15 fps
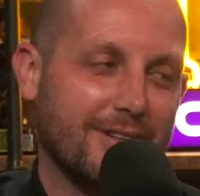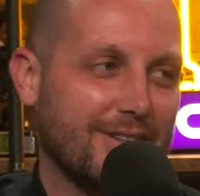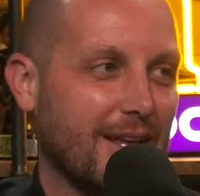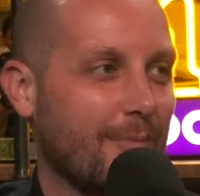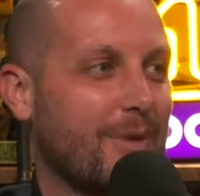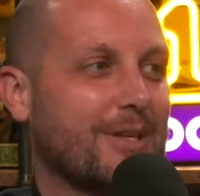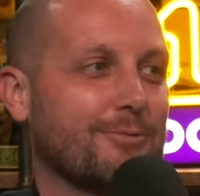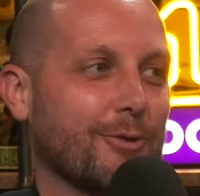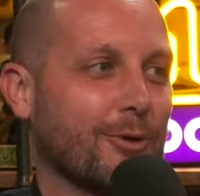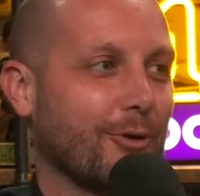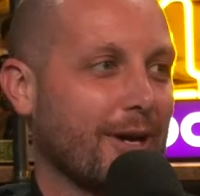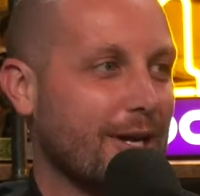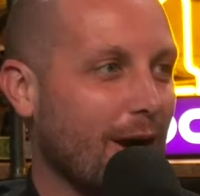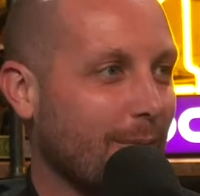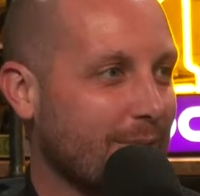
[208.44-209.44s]
That makes for a
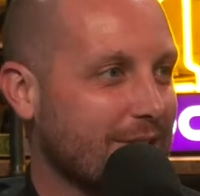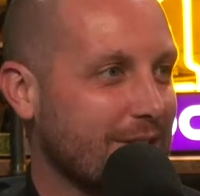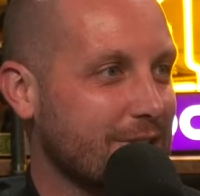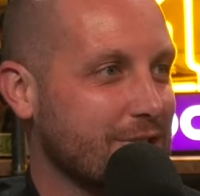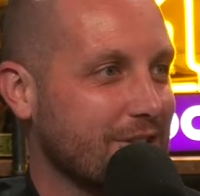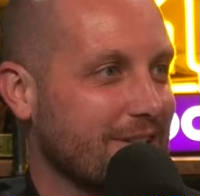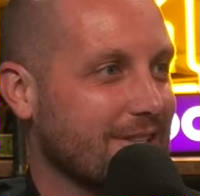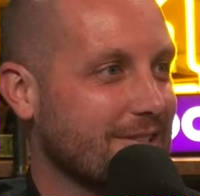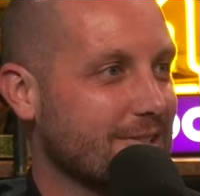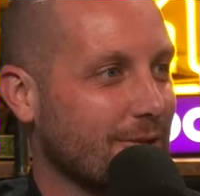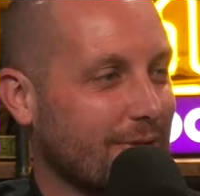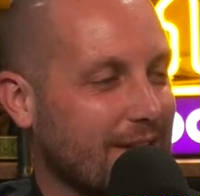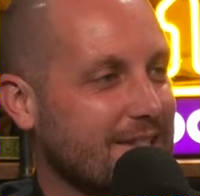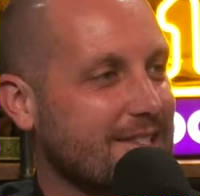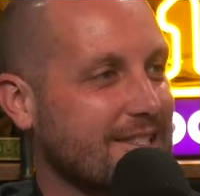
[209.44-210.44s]
great competition, and
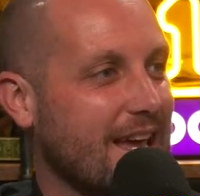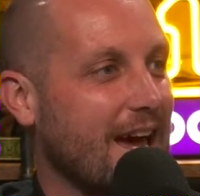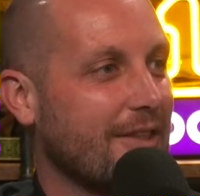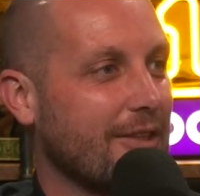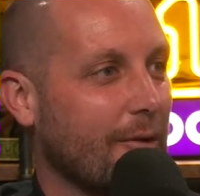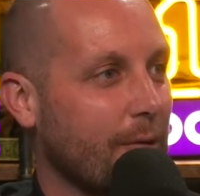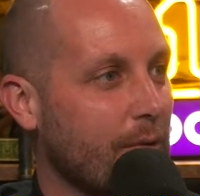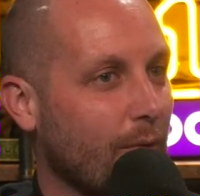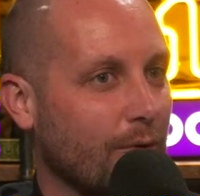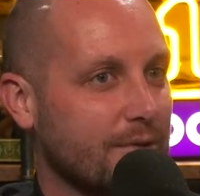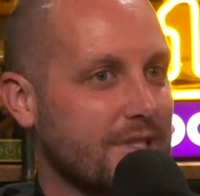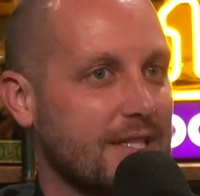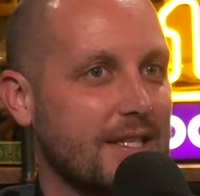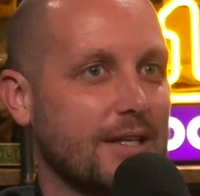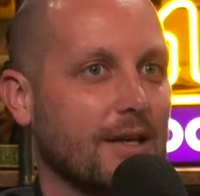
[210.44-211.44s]
so that's sad that we
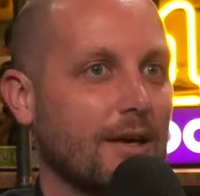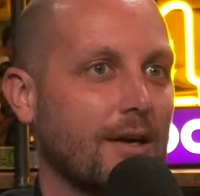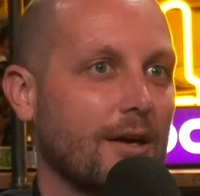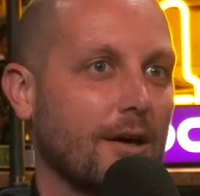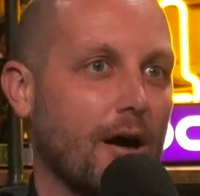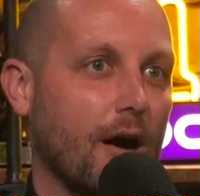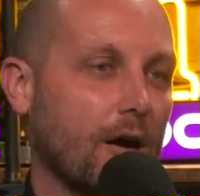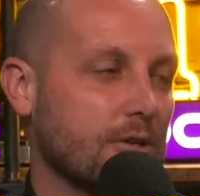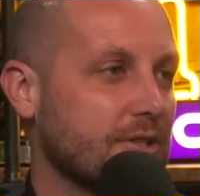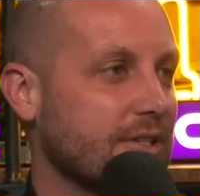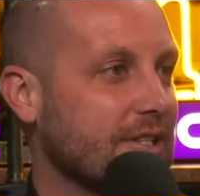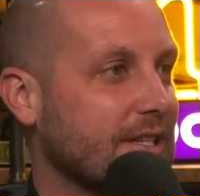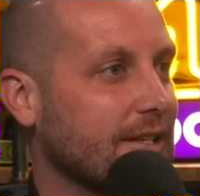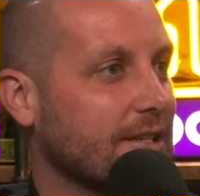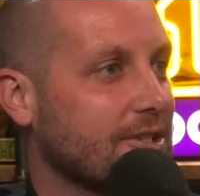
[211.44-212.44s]
won't see
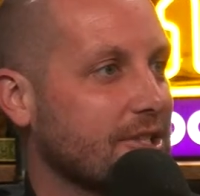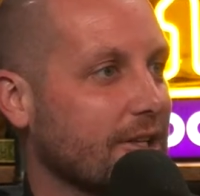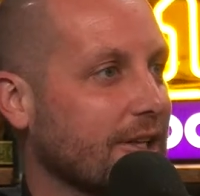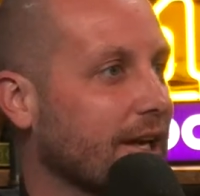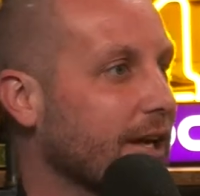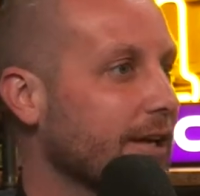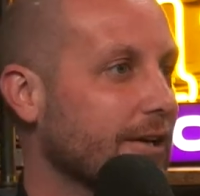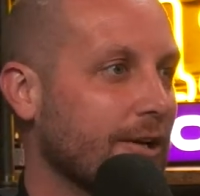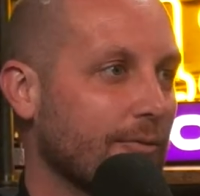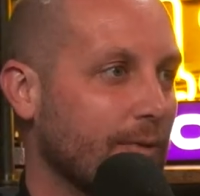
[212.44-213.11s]
Argentina, Chile.